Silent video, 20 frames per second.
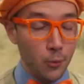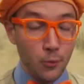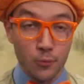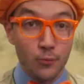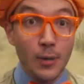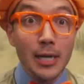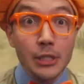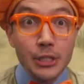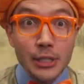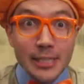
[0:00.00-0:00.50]

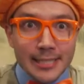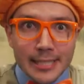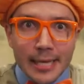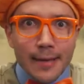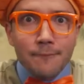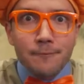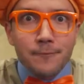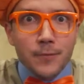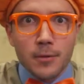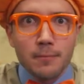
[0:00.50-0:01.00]
precious
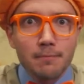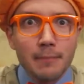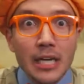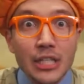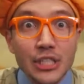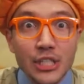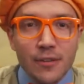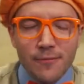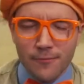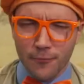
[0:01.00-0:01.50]

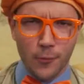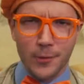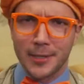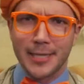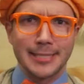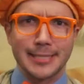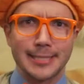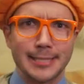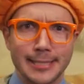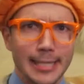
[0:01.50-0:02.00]
information for
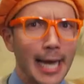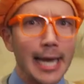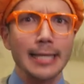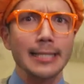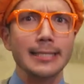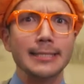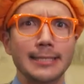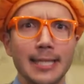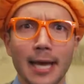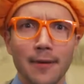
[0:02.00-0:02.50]
a
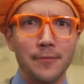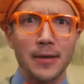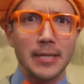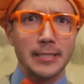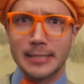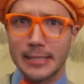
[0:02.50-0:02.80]
scientific